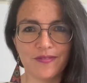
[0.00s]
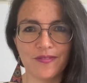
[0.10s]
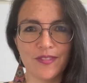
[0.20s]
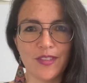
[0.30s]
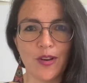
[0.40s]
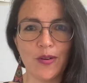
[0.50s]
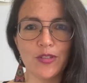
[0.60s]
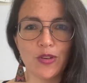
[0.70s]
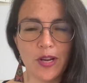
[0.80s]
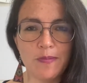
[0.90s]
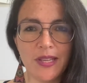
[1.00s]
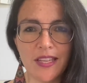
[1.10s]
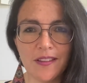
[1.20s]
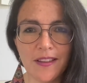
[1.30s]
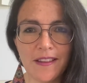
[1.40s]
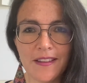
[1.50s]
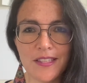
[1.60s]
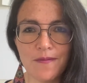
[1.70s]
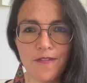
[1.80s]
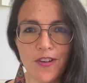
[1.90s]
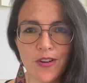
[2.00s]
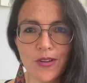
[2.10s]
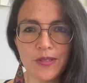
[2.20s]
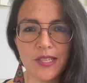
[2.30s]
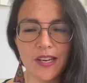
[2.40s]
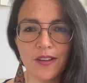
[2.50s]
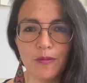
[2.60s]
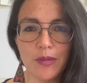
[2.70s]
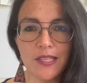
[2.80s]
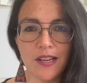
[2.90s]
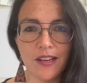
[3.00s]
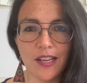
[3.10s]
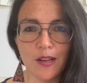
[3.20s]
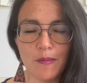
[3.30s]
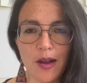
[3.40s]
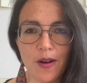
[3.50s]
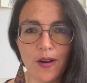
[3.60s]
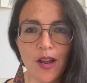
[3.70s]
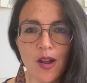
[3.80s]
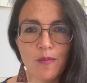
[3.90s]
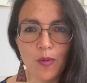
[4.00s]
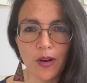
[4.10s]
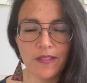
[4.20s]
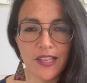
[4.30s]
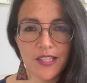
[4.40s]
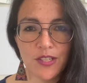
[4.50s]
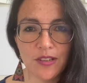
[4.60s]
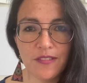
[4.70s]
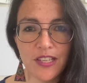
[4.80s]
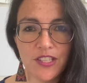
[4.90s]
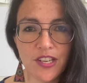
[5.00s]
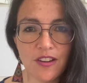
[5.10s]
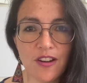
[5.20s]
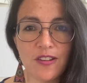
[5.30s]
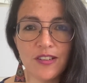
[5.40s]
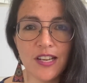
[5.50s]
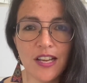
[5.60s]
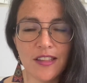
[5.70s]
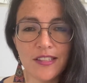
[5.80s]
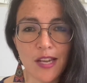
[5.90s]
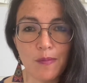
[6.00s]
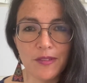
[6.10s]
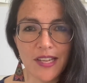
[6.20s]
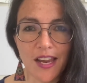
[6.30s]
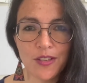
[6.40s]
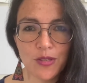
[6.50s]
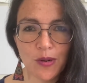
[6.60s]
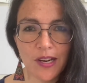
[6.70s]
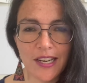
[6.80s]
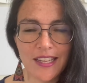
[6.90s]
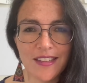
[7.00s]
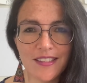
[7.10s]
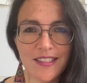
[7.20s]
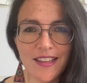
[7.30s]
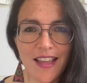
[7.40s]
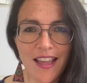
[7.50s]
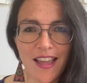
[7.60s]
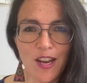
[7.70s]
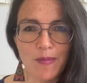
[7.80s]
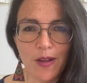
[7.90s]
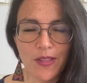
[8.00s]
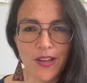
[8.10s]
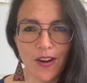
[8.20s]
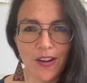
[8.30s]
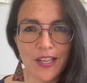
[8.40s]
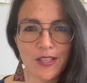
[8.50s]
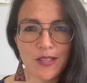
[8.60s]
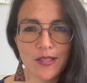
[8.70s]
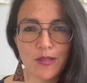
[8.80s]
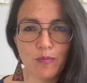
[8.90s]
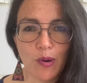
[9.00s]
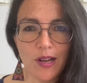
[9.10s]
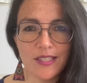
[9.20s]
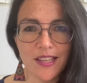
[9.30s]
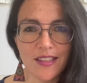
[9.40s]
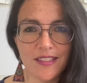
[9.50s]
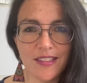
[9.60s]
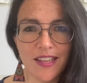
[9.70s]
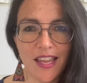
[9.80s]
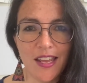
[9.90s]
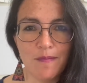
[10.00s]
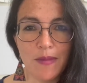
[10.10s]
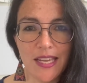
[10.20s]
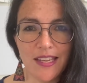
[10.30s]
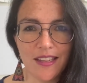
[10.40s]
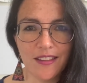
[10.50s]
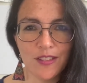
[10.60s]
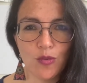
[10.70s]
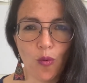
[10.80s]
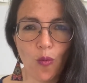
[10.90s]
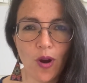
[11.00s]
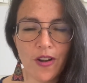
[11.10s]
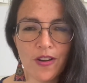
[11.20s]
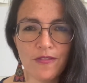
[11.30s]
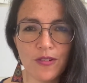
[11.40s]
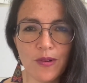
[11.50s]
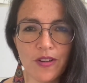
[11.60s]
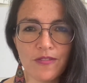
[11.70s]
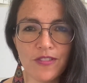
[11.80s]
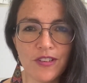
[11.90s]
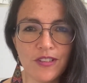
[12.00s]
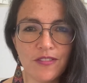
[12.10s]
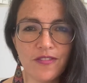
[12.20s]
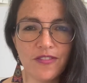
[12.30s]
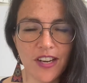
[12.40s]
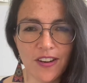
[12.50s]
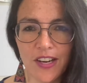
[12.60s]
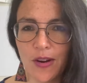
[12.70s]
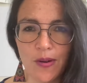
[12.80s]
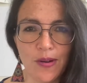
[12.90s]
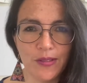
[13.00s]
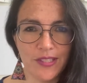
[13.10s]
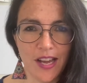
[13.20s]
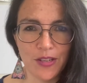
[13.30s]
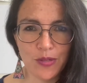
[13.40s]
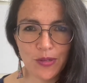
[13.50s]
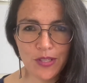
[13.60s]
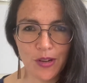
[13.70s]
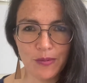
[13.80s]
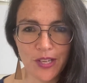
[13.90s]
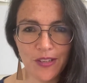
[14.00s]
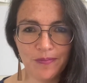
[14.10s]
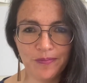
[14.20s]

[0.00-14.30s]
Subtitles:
So join me in looking at some photos, and I'll be talking about more of the history of Ichiro, the type of dinosaur it is, and about the artist's process in making this wonderful, wonderful, very cool dinosaur sculpture.